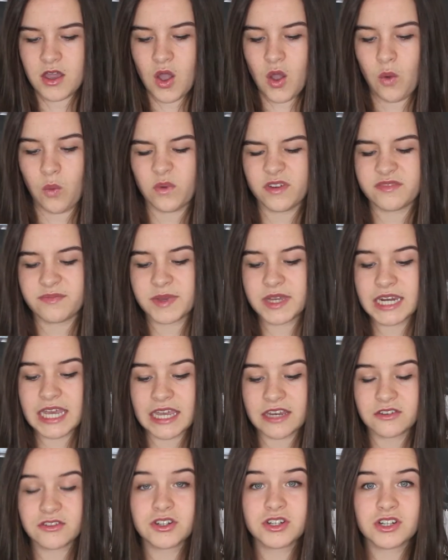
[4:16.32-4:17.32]
We've been
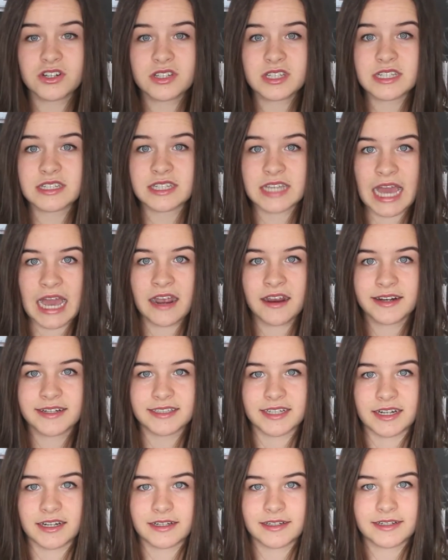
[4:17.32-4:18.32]
introduced this
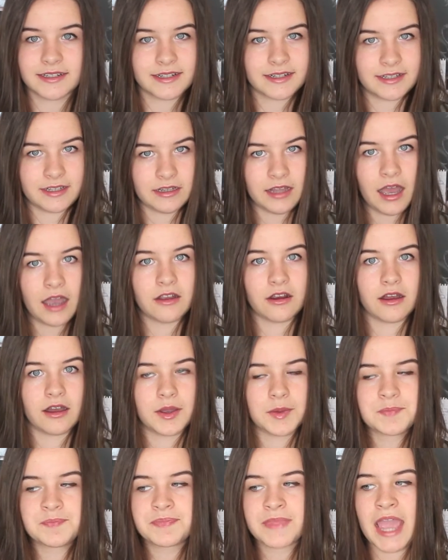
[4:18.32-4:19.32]
character, Clara,
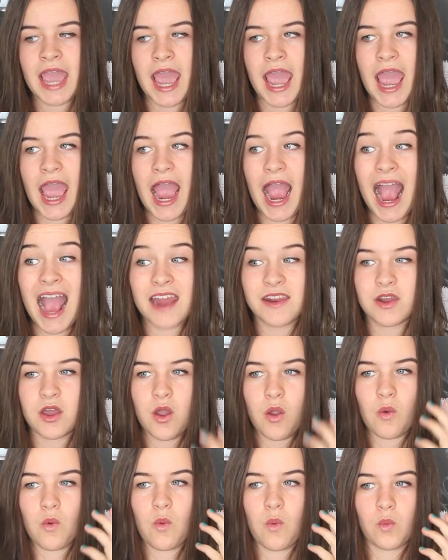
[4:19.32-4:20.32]
and
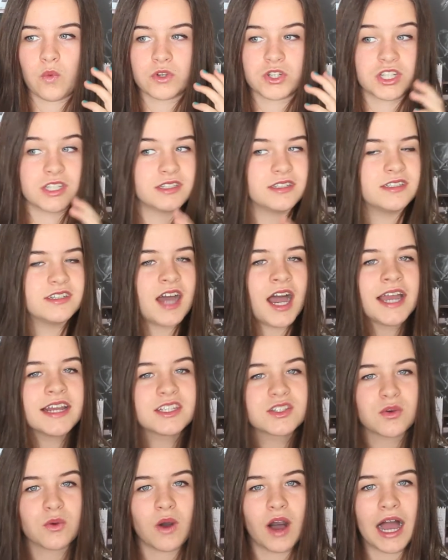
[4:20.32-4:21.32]
she's died
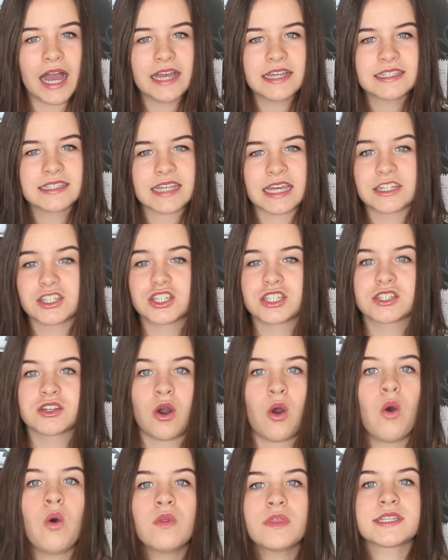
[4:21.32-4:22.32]
twice and she's
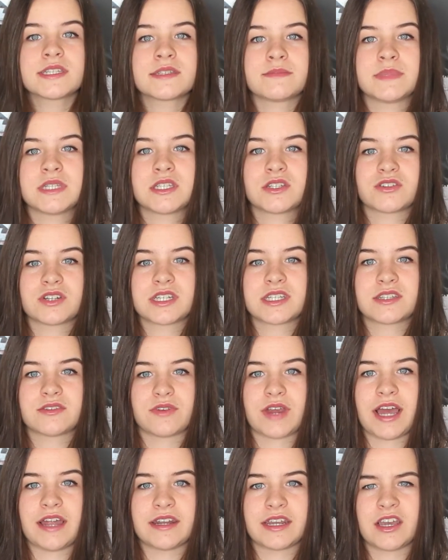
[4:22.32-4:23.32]
got all this mystery
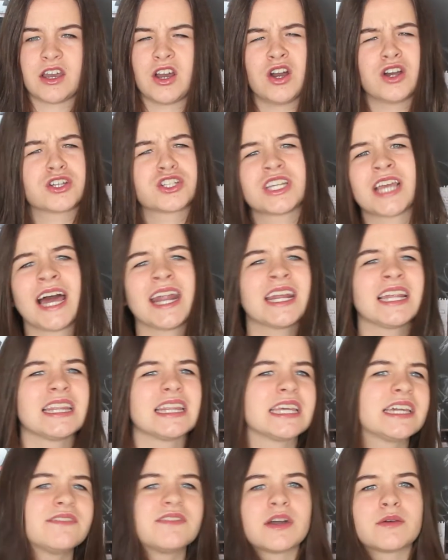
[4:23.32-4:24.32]
surrounding her. She had a
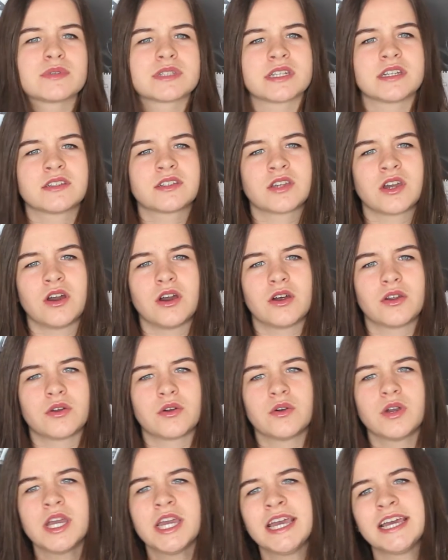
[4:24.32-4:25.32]
leap that was
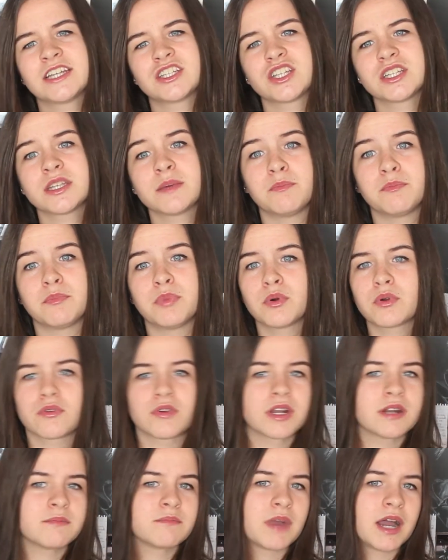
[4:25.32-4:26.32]
eternal. She has a book
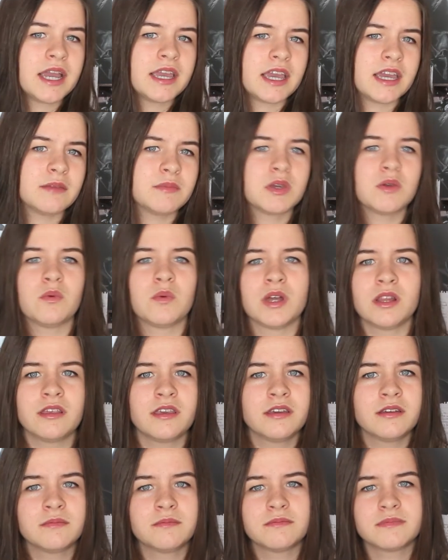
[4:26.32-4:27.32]
written by Amy
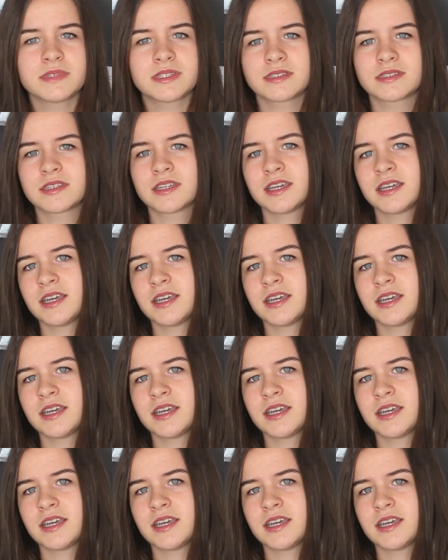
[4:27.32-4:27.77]
Williams.